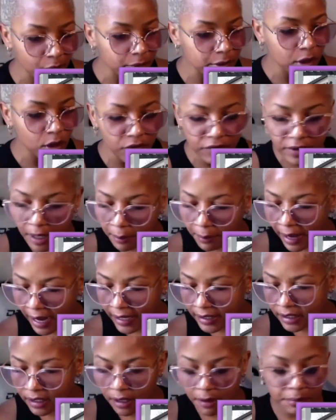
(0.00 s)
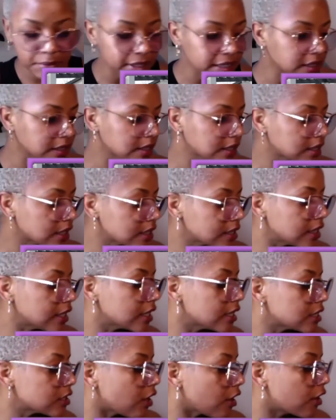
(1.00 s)
be over there minding her business. This
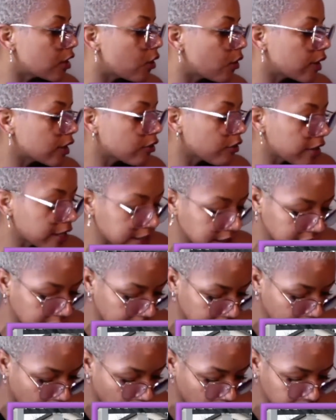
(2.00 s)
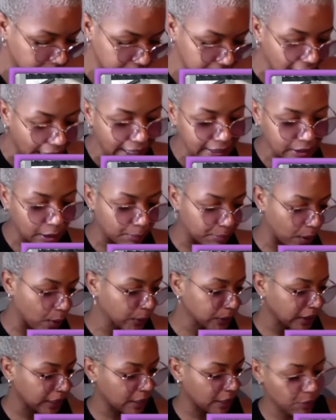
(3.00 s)
nigga start going crazy and y'all be like, the
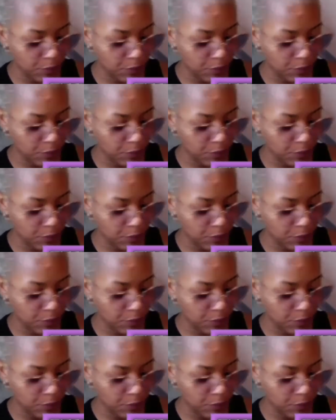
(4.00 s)
both of them